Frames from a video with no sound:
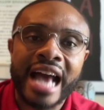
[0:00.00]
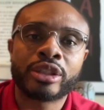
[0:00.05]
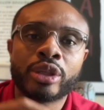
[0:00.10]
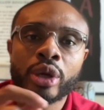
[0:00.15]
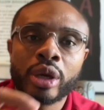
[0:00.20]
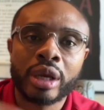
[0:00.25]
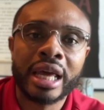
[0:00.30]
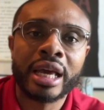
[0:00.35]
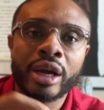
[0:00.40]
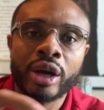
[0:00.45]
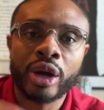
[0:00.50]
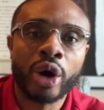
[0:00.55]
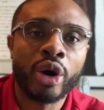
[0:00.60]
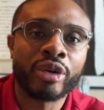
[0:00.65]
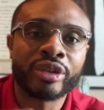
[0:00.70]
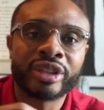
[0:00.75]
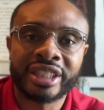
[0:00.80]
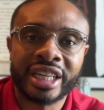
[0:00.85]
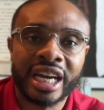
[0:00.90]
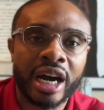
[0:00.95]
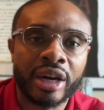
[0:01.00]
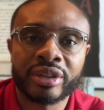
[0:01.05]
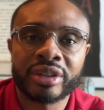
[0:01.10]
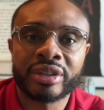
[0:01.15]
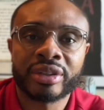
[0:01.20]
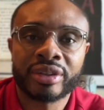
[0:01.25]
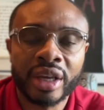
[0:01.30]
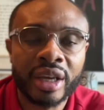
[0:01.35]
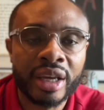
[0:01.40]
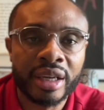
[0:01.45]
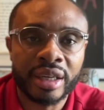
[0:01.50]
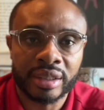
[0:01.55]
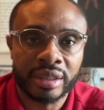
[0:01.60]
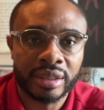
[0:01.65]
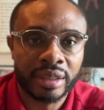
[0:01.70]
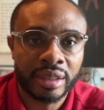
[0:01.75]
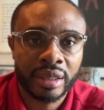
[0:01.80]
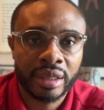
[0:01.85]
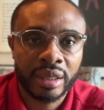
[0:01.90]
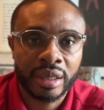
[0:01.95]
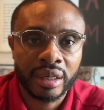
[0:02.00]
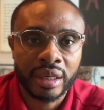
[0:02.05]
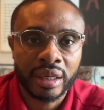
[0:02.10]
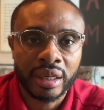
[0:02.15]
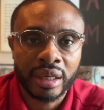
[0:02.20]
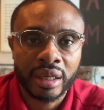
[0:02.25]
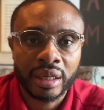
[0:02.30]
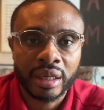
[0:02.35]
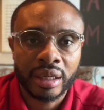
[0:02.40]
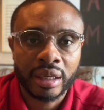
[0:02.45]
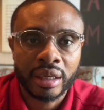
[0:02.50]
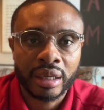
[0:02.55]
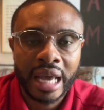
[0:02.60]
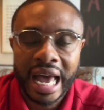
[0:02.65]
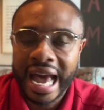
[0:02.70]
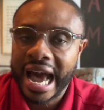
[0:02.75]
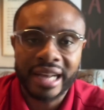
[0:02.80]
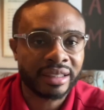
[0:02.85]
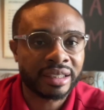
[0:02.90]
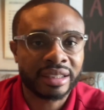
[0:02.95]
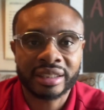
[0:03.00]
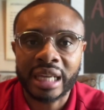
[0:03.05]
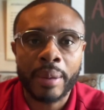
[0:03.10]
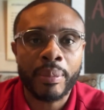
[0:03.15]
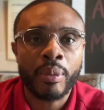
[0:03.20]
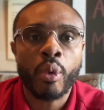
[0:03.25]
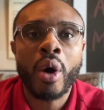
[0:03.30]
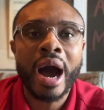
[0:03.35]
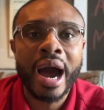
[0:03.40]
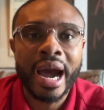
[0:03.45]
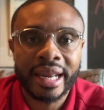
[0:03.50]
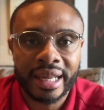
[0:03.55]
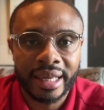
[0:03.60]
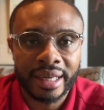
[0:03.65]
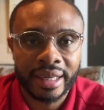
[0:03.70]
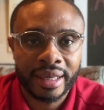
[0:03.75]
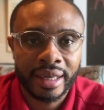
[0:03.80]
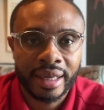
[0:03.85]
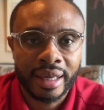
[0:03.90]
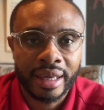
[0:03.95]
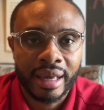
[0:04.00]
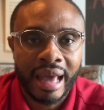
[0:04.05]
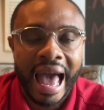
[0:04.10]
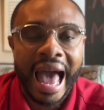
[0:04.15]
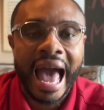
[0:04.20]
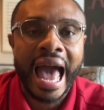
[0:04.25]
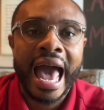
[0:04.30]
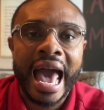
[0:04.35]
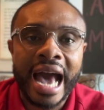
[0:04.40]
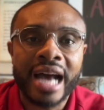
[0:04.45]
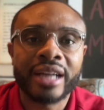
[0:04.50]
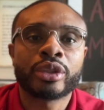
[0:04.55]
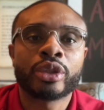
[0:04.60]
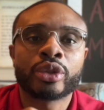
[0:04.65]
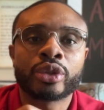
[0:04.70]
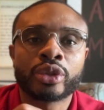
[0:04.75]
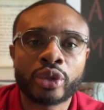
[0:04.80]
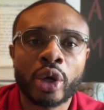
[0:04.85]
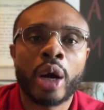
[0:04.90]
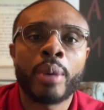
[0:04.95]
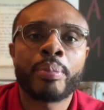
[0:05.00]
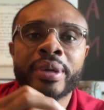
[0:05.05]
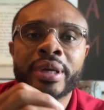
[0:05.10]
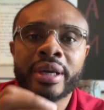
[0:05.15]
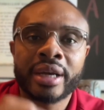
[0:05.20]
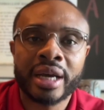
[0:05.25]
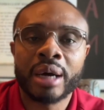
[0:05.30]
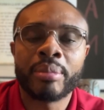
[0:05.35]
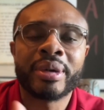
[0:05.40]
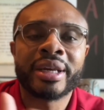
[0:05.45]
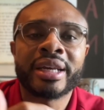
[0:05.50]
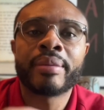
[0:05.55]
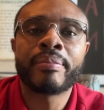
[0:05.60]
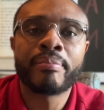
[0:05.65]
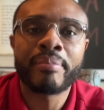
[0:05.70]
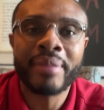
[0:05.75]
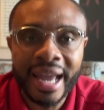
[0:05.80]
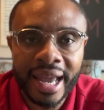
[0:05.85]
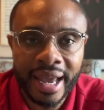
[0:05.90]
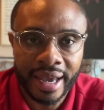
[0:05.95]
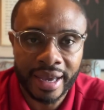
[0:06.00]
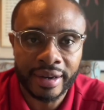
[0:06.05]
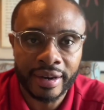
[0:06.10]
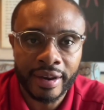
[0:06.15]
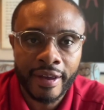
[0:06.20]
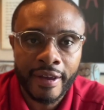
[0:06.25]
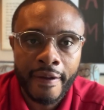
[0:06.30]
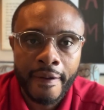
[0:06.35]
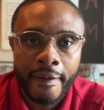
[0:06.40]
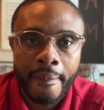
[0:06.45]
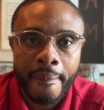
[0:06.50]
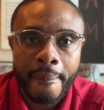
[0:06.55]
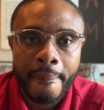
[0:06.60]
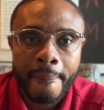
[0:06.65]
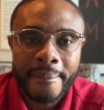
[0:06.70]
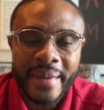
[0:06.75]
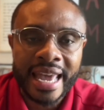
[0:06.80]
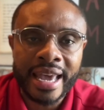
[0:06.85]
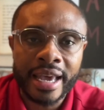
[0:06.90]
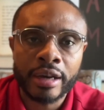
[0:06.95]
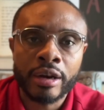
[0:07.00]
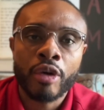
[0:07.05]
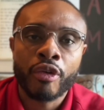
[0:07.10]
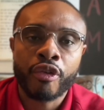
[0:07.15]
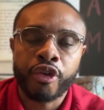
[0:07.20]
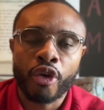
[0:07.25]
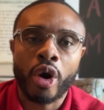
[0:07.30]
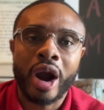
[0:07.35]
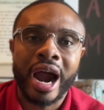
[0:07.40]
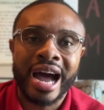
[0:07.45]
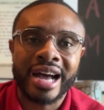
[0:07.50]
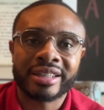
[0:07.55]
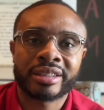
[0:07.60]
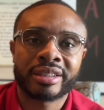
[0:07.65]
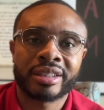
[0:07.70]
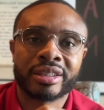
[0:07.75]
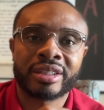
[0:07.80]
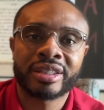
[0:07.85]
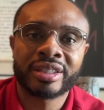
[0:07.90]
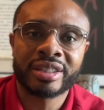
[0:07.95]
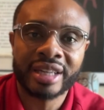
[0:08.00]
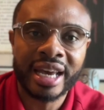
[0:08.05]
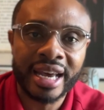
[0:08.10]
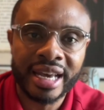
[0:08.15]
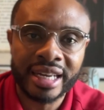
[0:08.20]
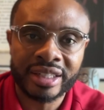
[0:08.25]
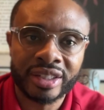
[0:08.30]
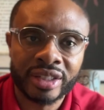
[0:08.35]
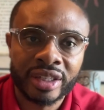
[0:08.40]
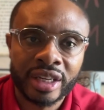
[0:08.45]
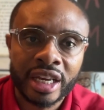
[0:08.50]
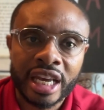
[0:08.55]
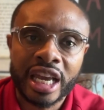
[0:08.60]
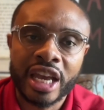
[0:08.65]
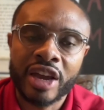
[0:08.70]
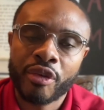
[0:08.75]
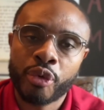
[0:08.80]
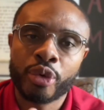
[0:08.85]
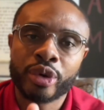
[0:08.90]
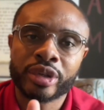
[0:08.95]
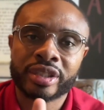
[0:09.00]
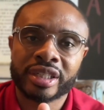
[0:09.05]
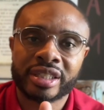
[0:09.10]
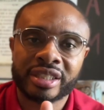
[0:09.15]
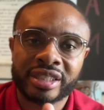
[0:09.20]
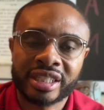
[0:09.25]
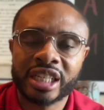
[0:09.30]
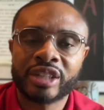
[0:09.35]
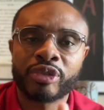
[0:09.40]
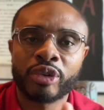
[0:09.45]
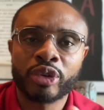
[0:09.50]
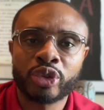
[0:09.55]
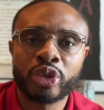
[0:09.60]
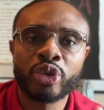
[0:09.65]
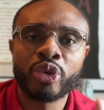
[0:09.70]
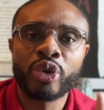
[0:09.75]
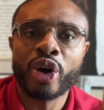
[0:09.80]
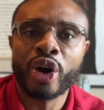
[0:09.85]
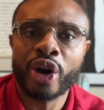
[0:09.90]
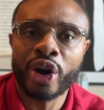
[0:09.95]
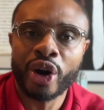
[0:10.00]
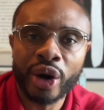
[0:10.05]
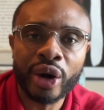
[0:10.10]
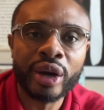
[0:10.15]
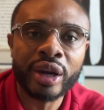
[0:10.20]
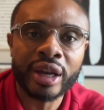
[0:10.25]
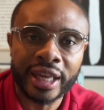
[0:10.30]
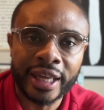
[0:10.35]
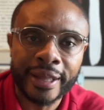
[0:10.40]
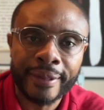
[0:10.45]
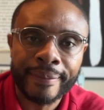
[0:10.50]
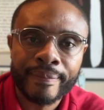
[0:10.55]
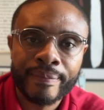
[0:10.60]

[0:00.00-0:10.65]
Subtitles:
to let go of childish things. I had to stop whining. I had to start becoming a man. And for our success, if we're successful too early